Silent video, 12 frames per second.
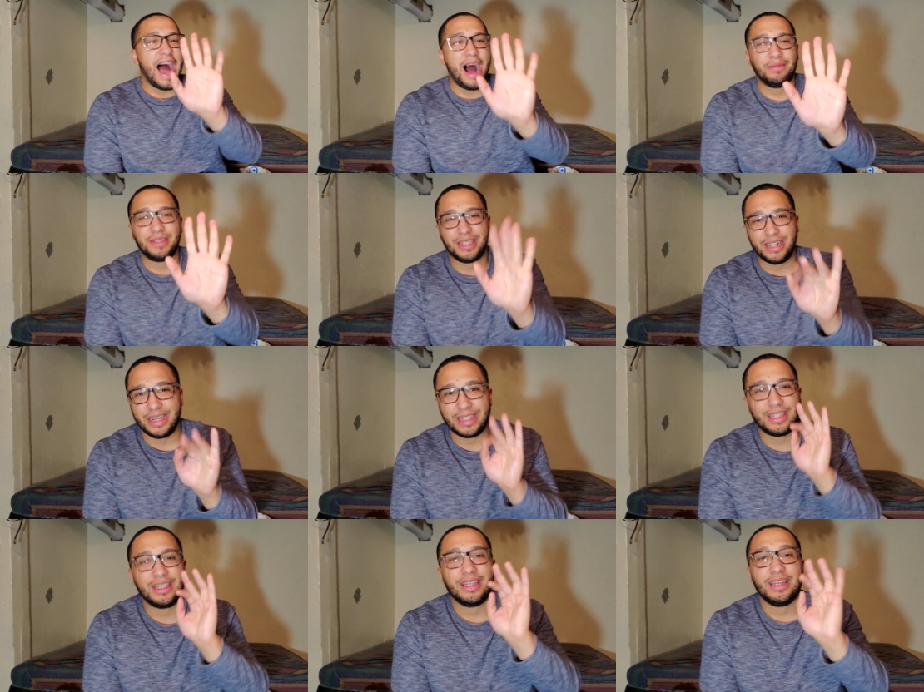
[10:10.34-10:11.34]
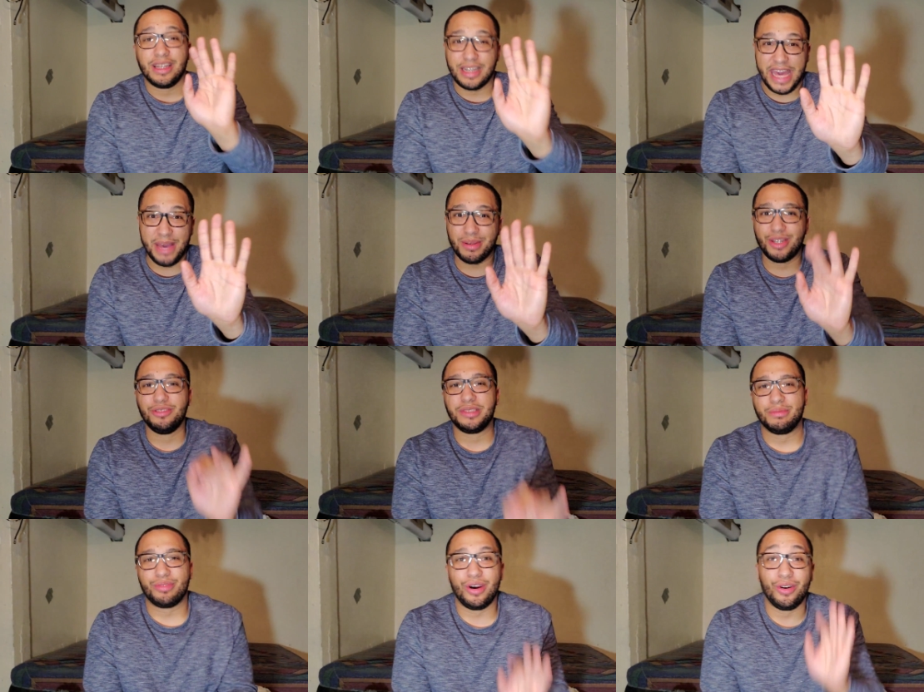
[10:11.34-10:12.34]
I'm done. Keep
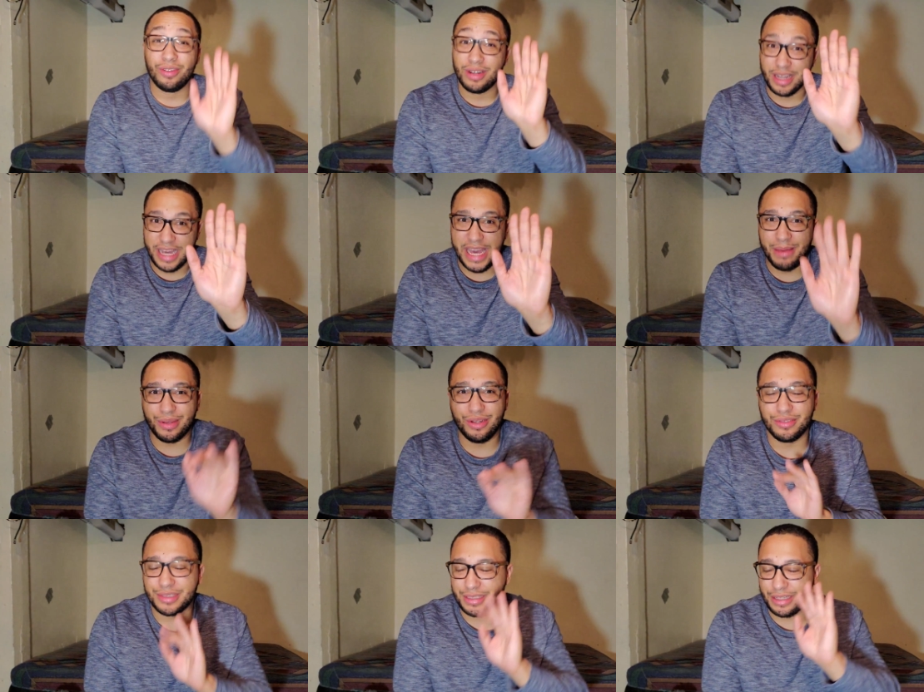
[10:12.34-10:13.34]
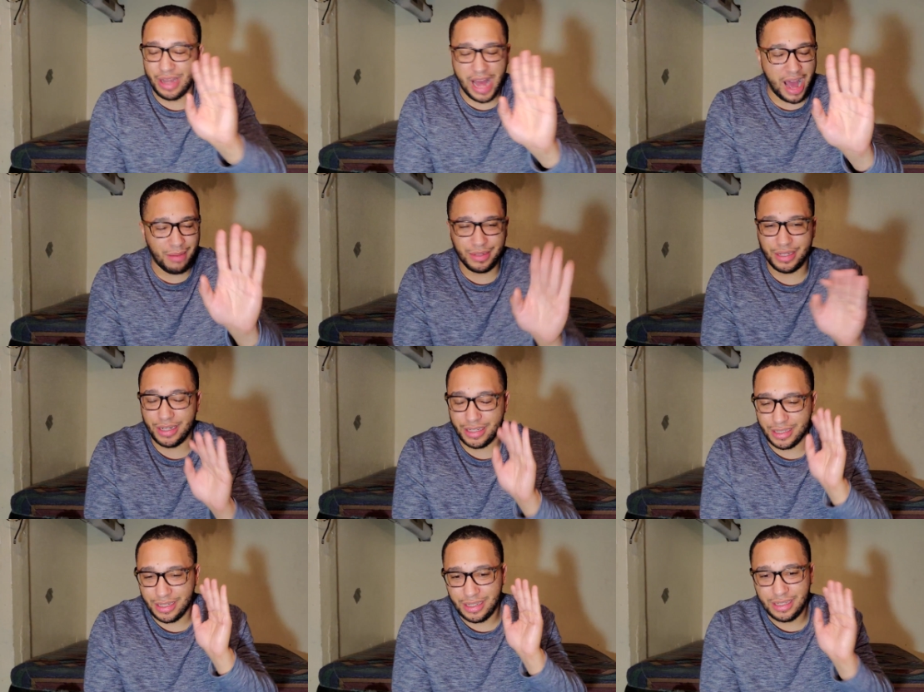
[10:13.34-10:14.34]
losing, bro. Keep losing. I'm done.
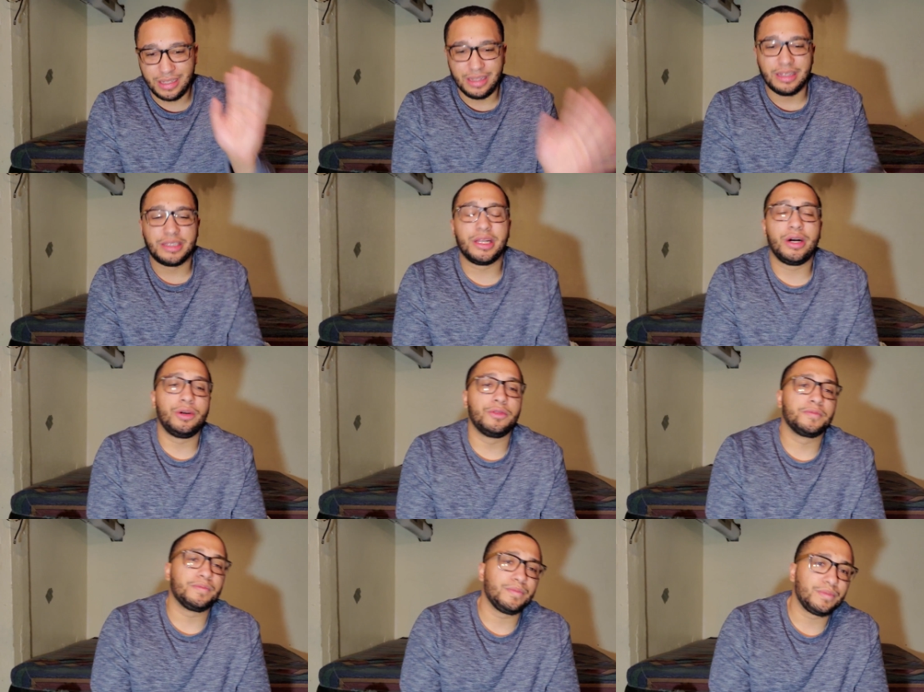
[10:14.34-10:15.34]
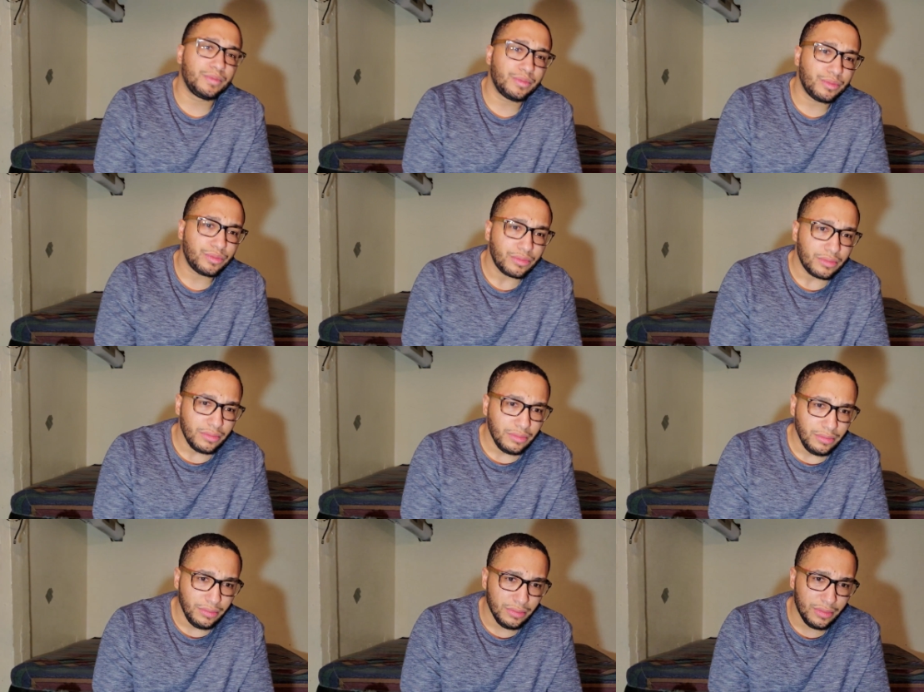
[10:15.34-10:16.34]
So,
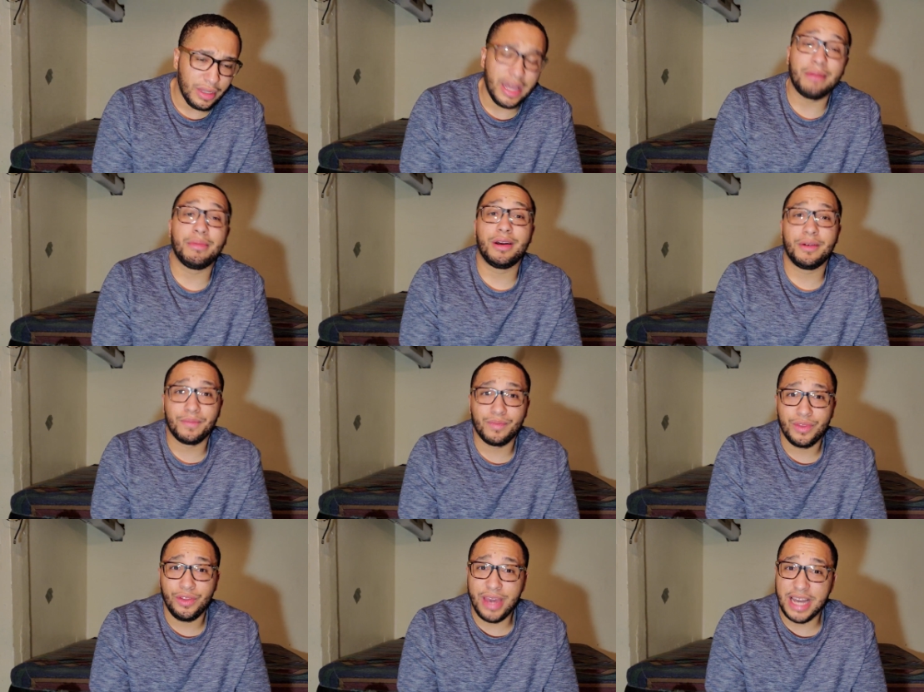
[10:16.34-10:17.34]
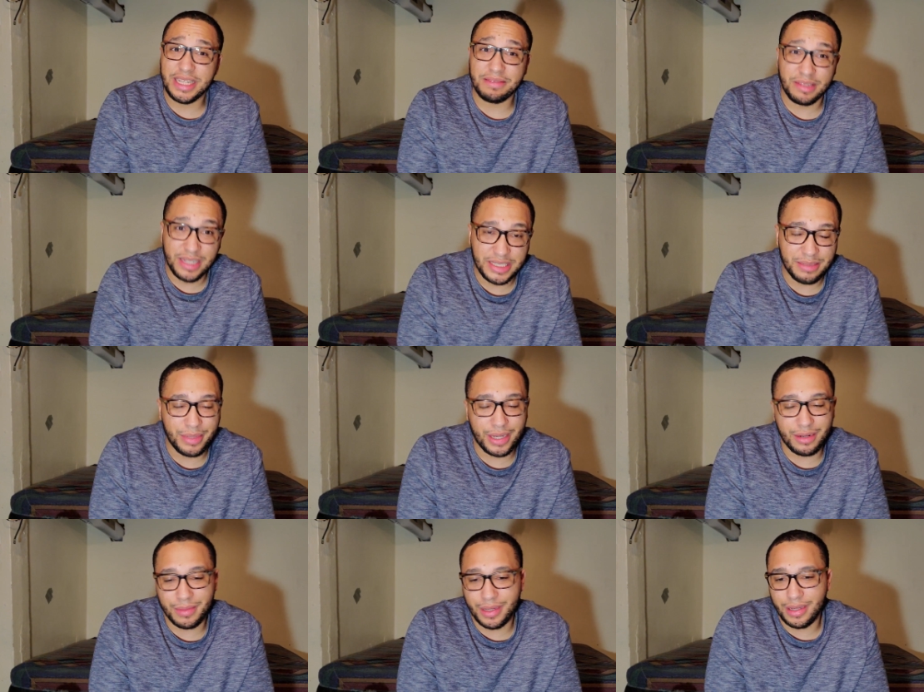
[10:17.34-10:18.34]
yeah, man. You guys have to listen
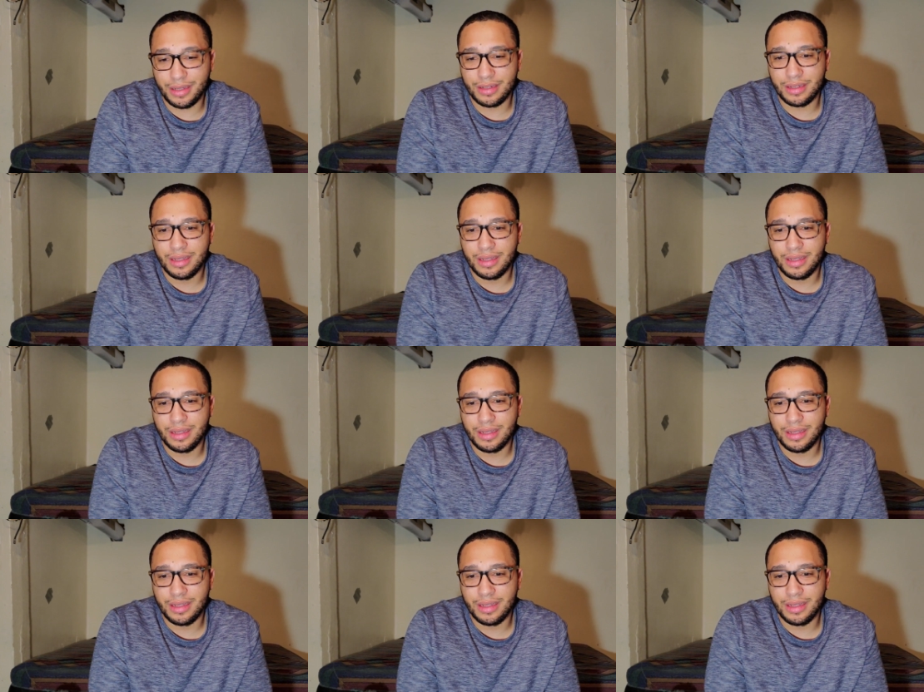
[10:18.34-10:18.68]
better, man.